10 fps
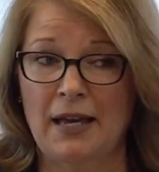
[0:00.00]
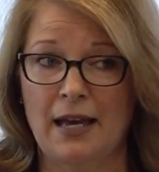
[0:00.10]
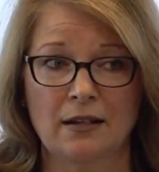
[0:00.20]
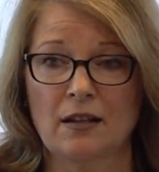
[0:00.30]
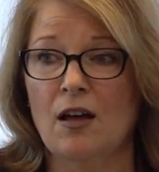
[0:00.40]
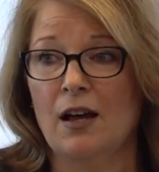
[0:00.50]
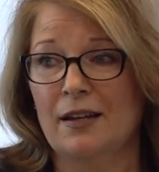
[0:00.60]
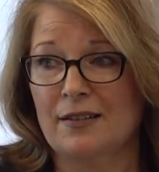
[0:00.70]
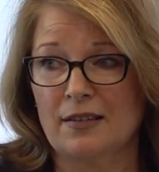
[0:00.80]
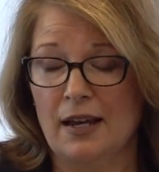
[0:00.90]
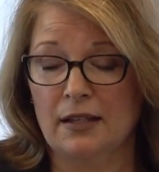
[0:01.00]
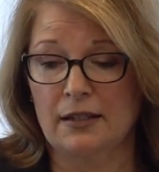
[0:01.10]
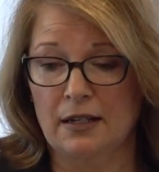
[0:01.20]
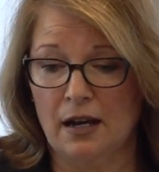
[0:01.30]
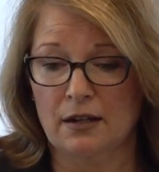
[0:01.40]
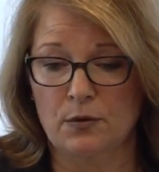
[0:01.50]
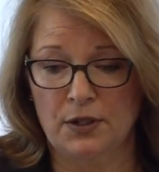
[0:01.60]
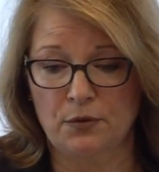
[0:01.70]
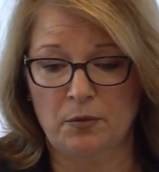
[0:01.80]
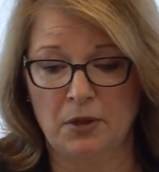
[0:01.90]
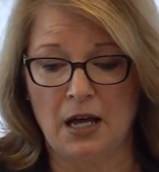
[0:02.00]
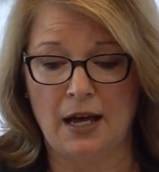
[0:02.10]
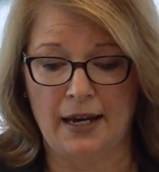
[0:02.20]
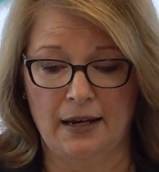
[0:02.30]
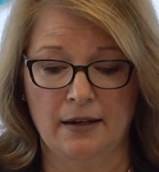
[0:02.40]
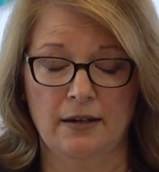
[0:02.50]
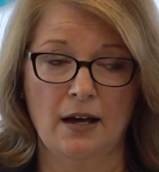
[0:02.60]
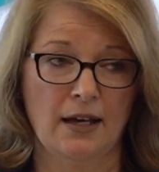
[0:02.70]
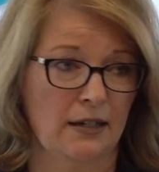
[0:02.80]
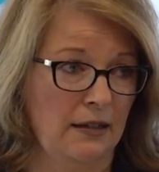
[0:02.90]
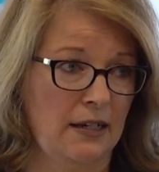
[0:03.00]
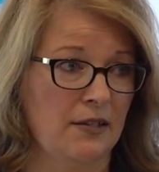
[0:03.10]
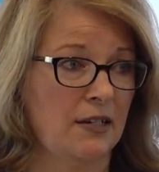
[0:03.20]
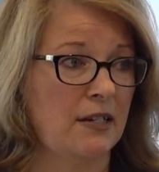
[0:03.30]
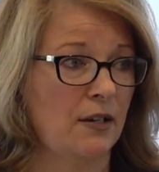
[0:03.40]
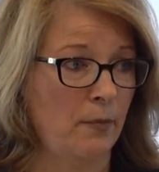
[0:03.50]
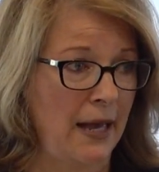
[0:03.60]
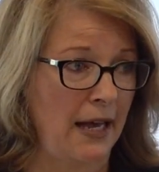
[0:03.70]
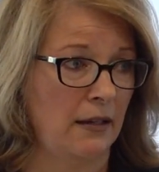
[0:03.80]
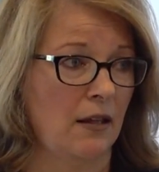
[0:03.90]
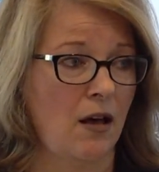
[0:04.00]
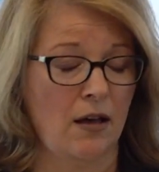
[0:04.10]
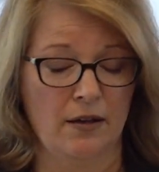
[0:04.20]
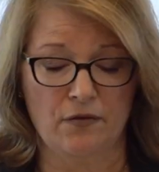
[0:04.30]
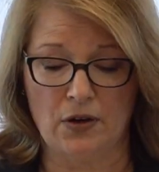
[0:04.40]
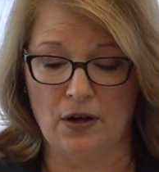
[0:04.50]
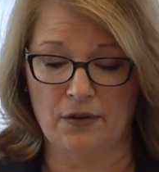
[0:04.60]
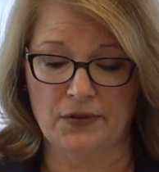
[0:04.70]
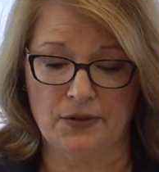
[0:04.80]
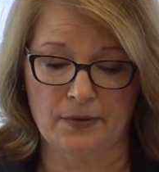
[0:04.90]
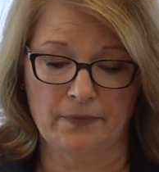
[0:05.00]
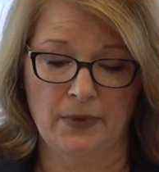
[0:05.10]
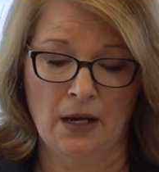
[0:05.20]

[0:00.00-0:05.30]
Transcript: patent law is likely not going to apply, not at least until patent law evolves.